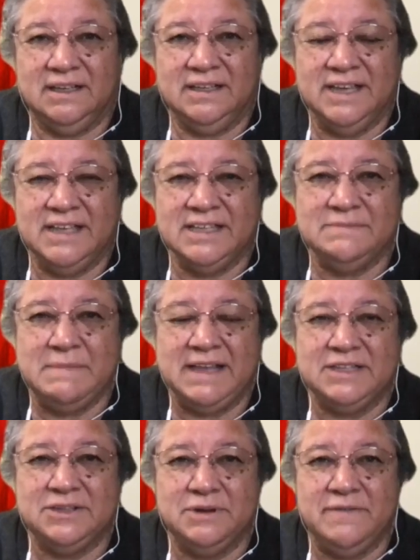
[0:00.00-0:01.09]
yes
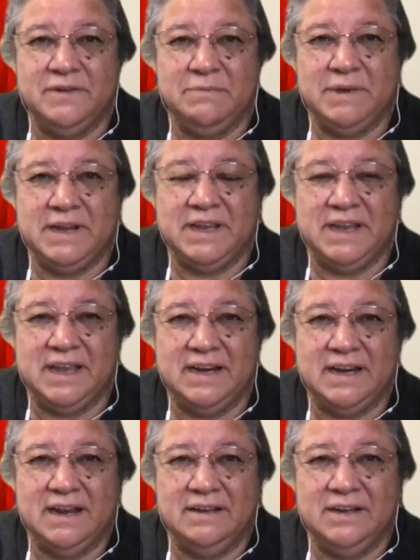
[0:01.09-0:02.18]
man to everybody,
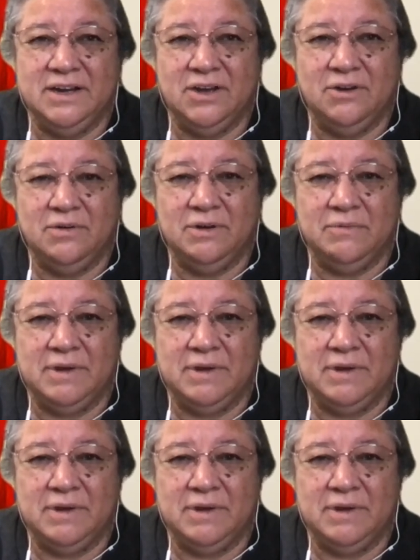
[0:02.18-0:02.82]
and, you know,